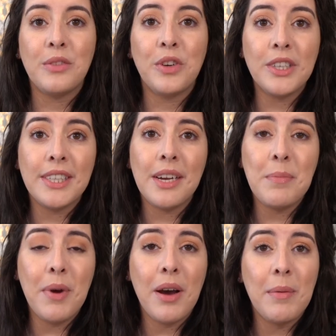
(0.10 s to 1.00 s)
a
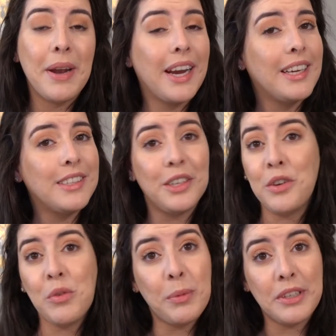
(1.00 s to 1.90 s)
first-time mom, and I can tell
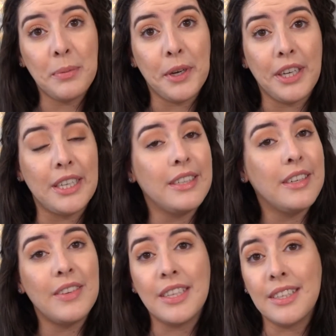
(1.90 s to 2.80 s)
you from experience,
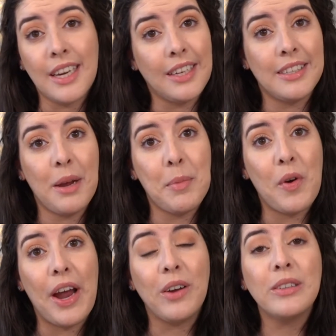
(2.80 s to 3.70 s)
even the second time
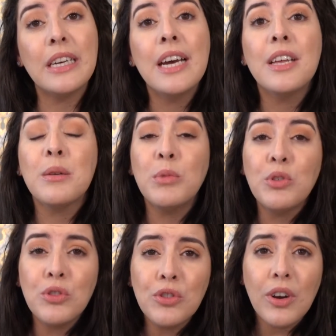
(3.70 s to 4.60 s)
around, the
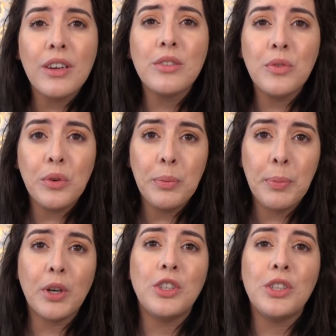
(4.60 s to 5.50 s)
most stressful
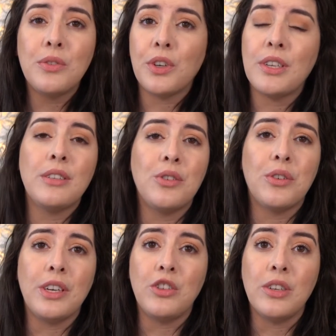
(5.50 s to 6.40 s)
purchase for
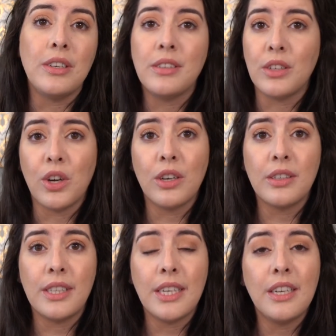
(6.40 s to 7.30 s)
consideration is the car
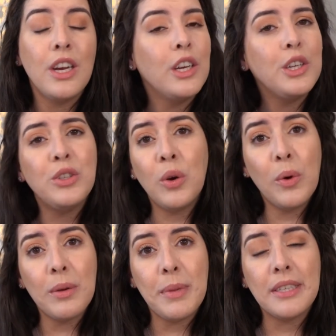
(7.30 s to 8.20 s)
seat. You don't
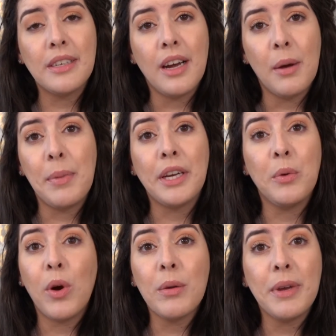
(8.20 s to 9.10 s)
want to mess it up, and
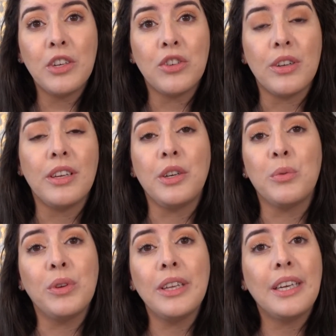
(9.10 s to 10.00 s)
you want to make sure that you're
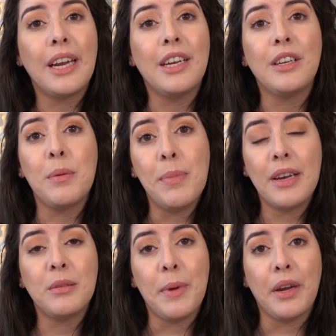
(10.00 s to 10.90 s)
really getting the
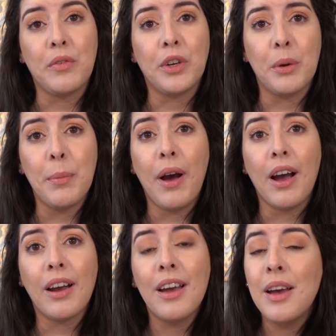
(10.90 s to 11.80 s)
best bang for your
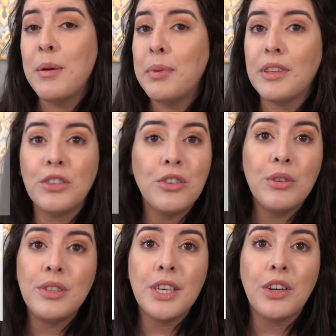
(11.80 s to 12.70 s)
buck. But there's
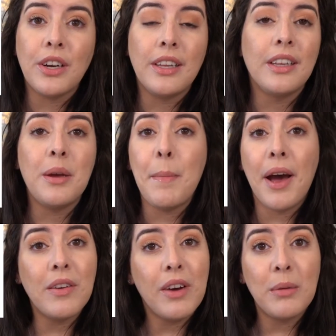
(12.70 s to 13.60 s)
no secret that the
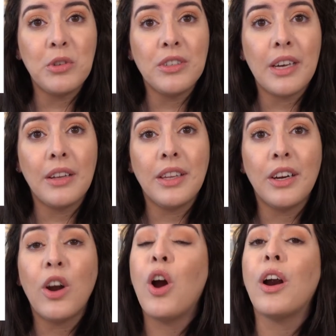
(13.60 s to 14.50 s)
amount of options out
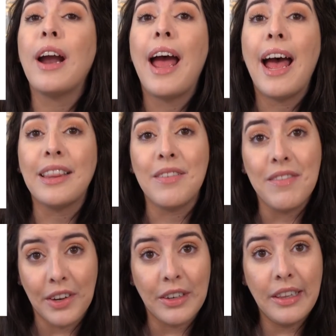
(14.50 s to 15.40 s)
there are, at the
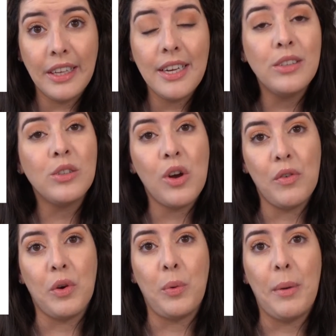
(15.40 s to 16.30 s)
very least,
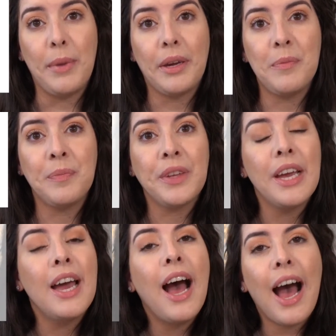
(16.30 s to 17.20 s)
overwhelming.
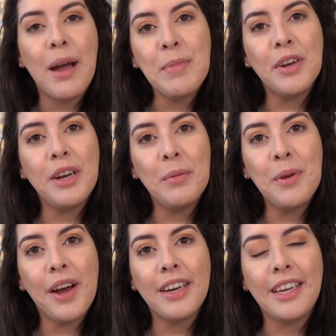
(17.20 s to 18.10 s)
I'm here to help
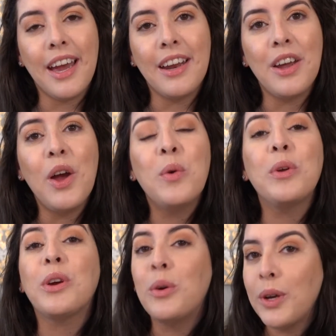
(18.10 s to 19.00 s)
you out again
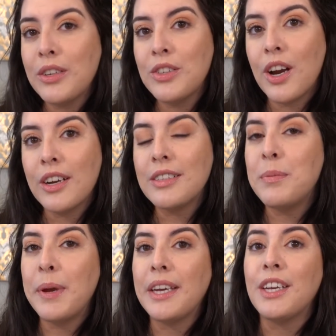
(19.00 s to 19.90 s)
with a quick start to
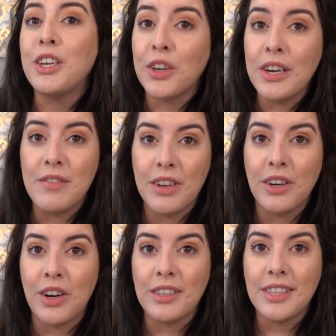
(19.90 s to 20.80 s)
picking your infant
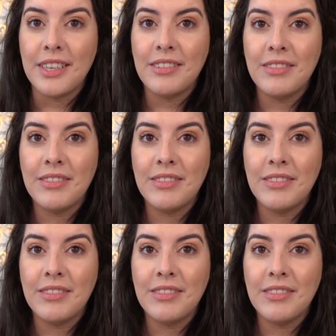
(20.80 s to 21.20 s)
car seat.